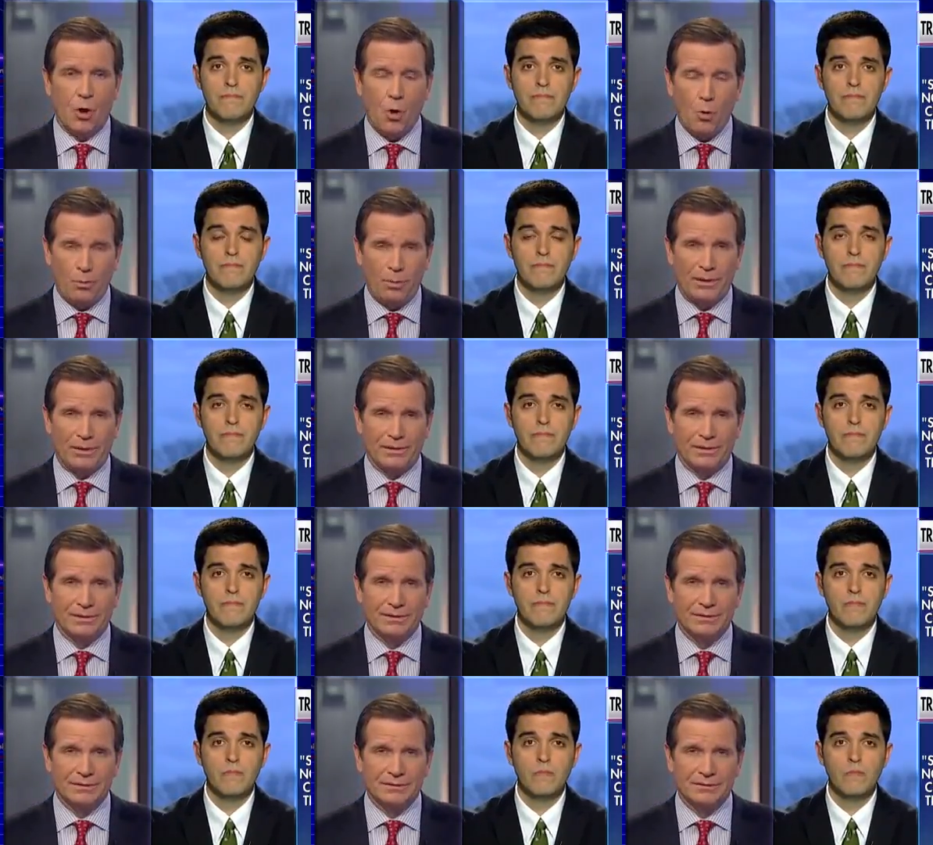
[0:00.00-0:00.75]

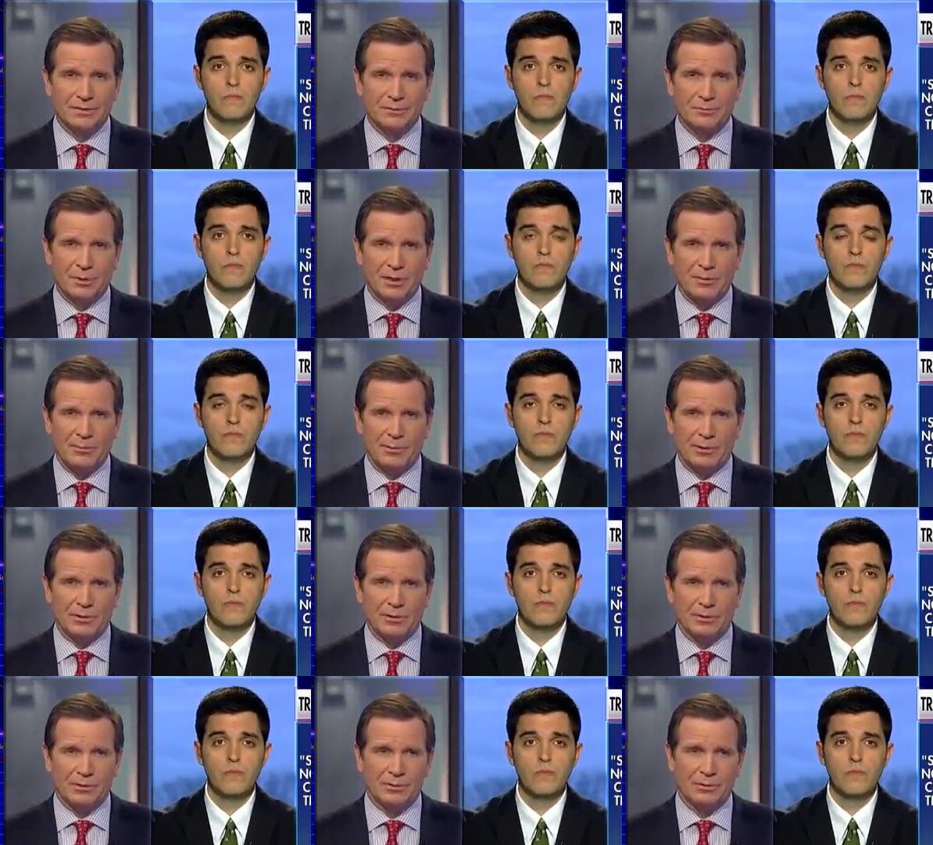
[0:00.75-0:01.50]
Speaker 1: open to
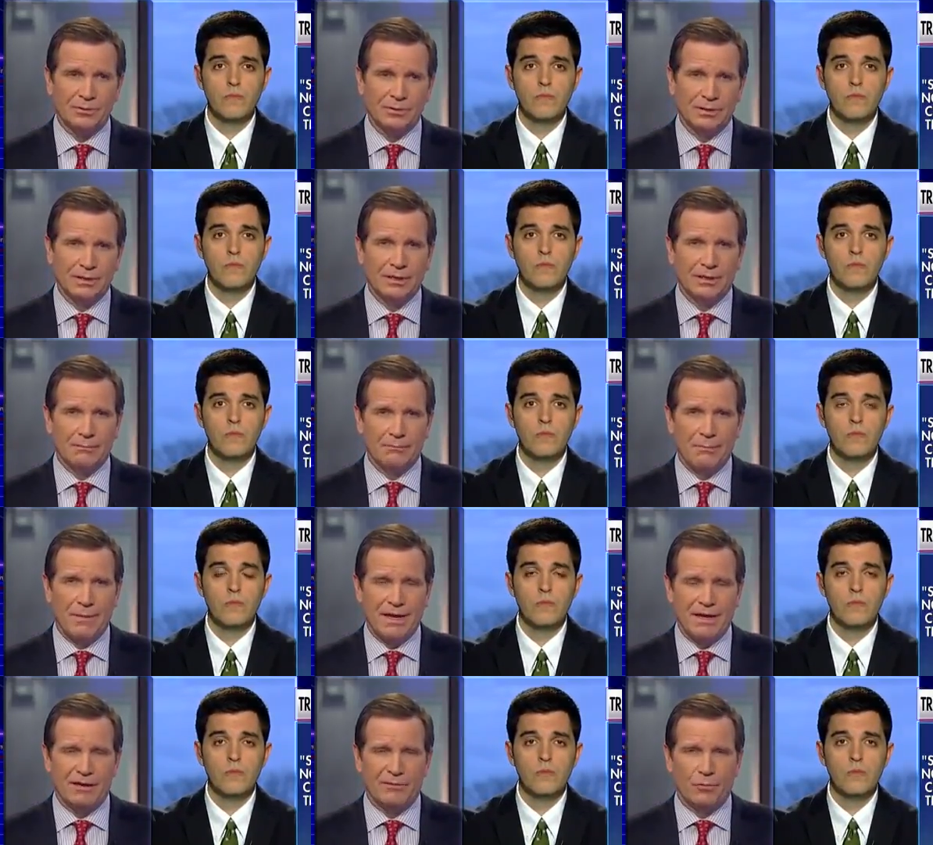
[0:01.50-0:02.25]
people who
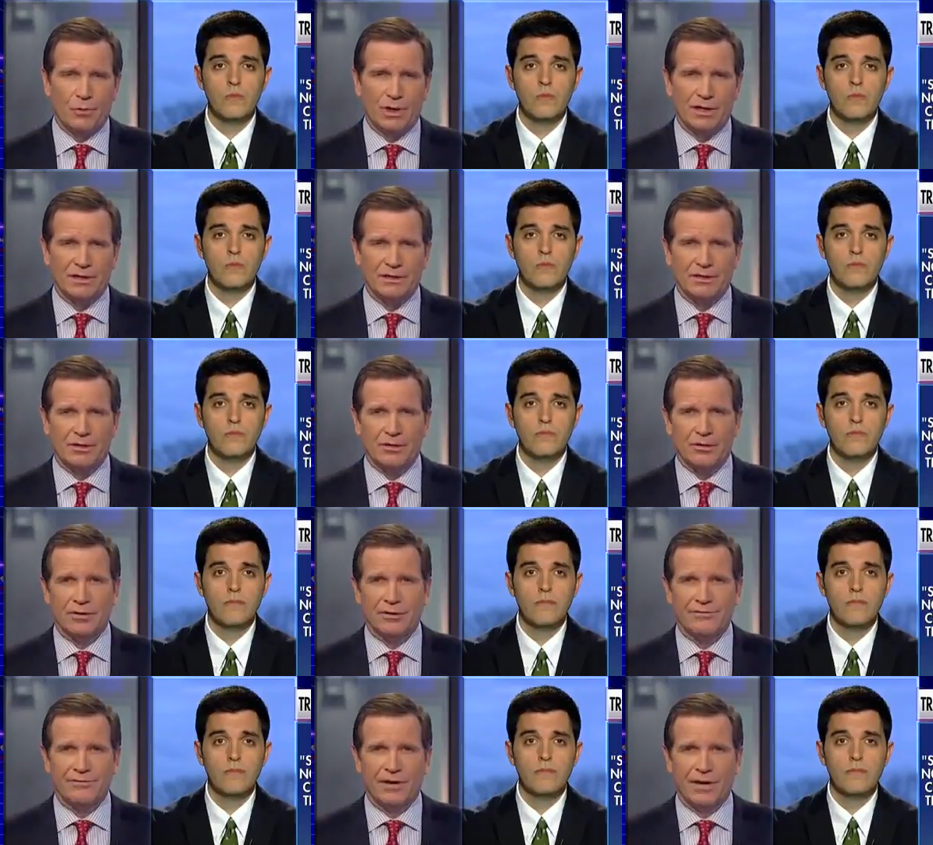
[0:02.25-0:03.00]
may have wanted to
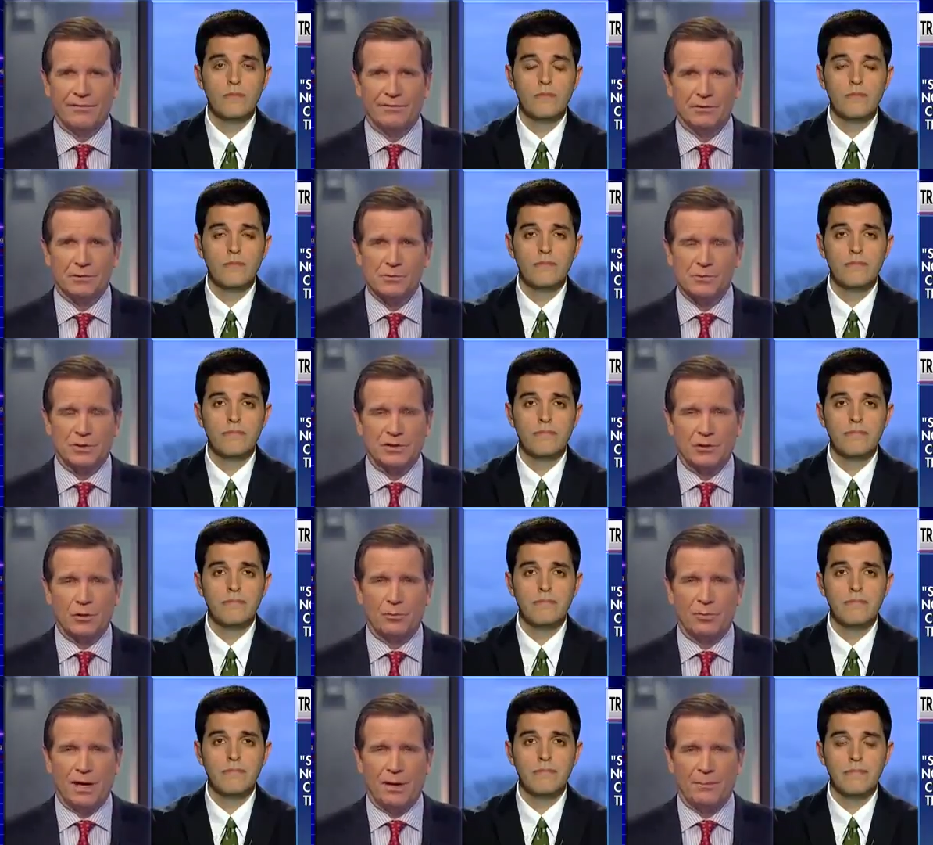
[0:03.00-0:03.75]
curry favors with
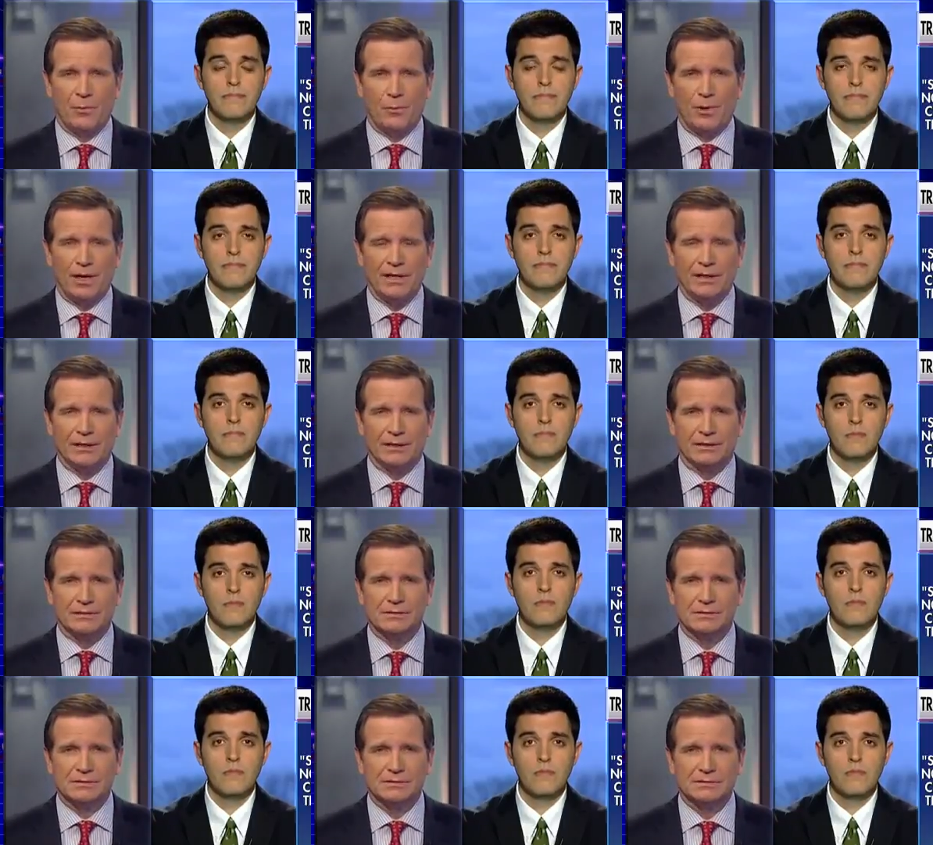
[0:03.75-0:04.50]
the Obama White
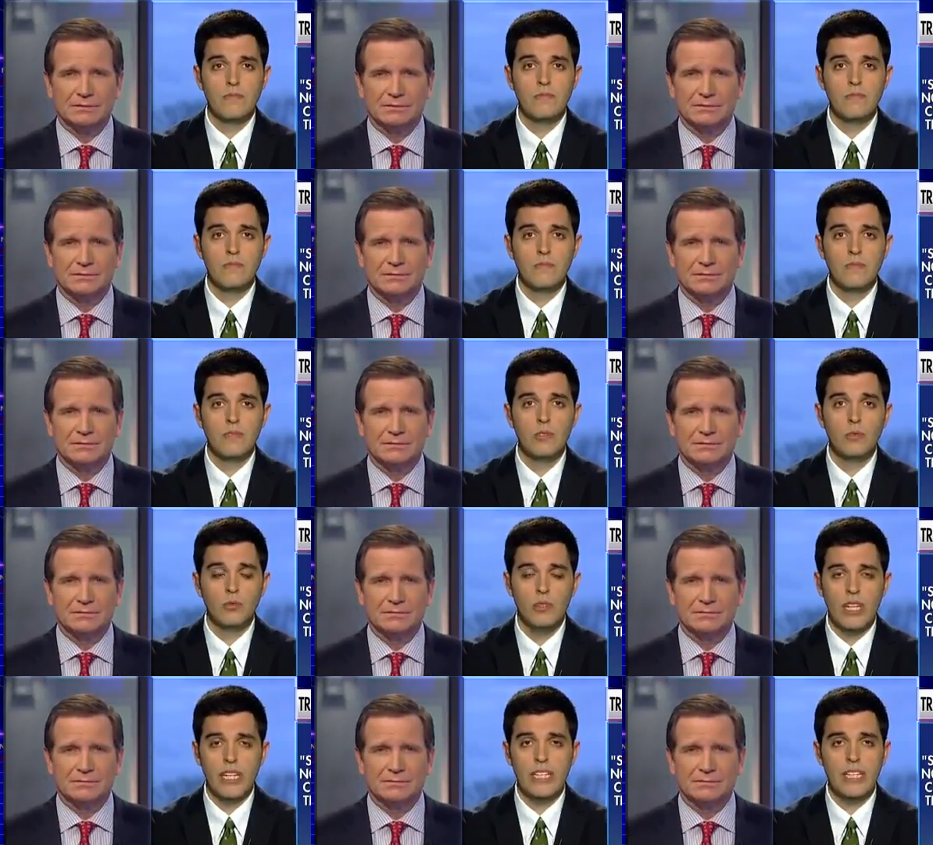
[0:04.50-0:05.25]
House.
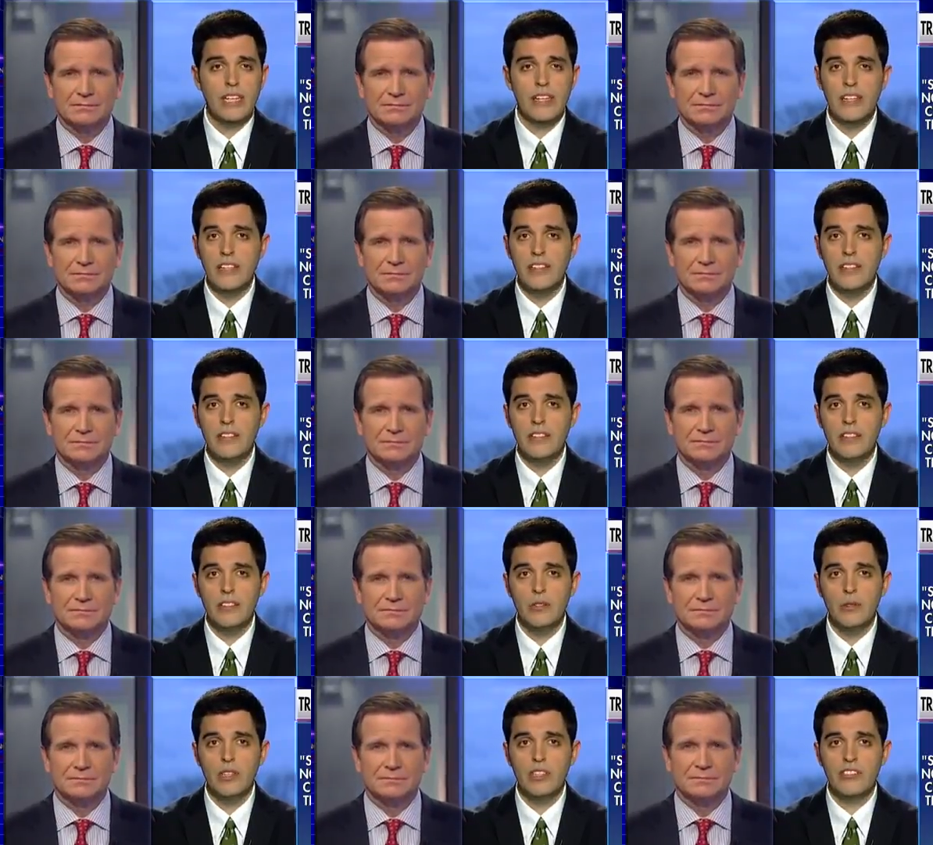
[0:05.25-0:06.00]
Speaker 2: Right, and in
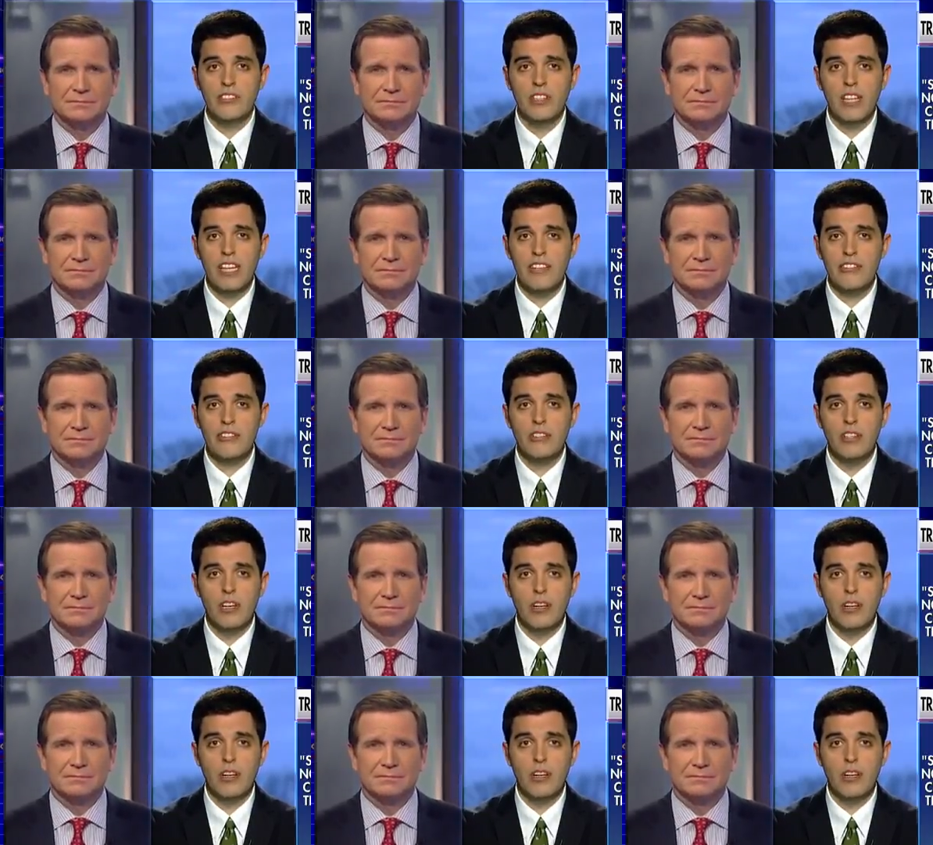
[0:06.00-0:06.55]
U S election